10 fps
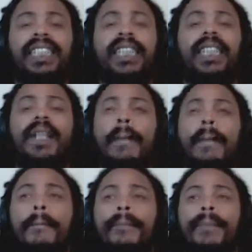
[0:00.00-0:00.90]
And see,
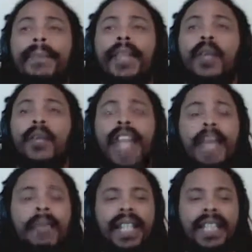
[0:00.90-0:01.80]

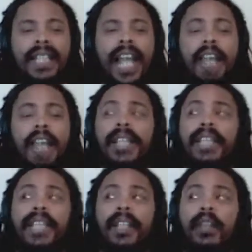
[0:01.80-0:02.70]
when I meditate, I
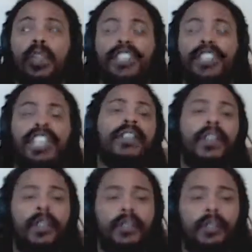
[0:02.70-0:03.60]
meditate on what's
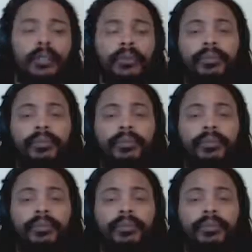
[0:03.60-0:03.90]
here.